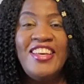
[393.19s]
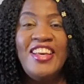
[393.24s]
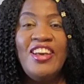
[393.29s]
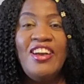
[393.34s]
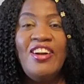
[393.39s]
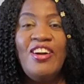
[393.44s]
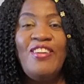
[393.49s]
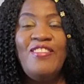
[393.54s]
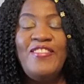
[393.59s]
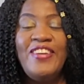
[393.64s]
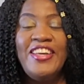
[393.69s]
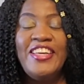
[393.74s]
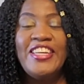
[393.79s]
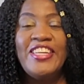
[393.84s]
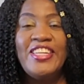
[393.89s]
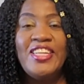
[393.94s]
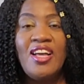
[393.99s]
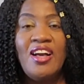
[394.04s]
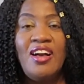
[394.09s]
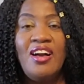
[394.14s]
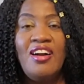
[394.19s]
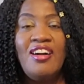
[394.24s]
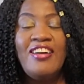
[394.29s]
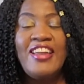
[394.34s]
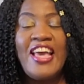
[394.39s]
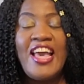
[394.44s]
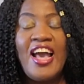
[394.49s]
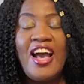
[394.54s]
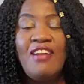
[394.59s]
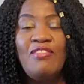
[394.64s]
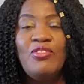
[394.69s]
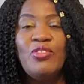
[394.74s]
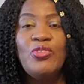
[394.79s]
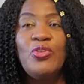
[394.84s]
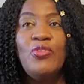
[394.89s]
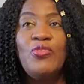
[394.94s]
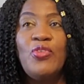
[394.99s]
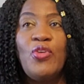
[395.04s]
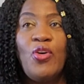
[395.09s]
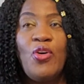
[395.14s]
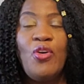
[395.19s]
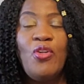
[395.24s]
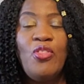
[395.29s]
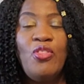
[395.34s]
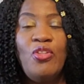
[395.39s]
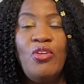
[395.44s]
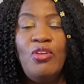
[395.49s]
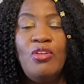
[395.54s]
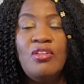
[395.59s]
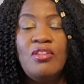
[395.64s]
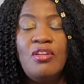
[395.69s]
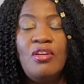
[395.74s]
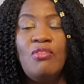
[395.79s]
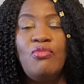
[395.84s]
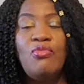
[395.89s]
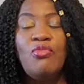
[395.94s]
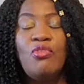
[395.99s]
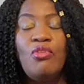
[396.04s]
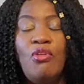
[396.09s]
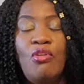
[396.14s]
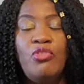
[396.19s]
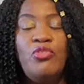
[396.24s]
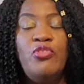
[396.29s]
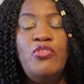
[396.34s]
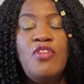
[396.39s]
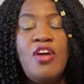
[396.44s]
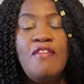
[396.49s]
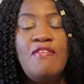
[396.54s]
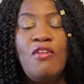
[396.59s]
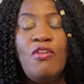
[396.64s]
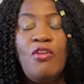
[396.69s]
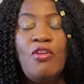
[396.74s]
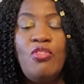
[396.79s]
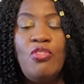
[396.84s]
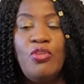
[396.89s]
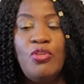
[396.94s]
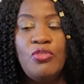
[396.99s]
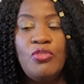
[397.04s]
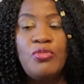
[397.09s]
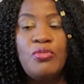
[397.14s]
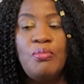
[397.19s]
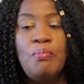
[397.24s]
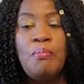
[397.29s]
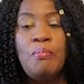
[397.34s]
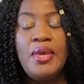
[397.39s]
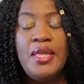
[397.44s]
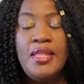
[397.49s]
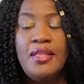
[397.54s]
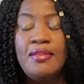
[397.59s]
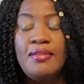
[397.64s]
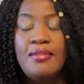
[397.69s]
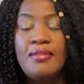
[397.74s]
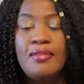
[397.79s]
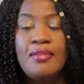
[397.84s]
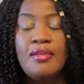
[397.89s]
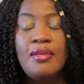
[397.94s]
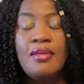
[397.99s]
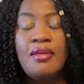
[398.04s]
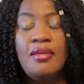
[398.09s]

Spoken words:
Oh my God, I have to go to drive all those minutes.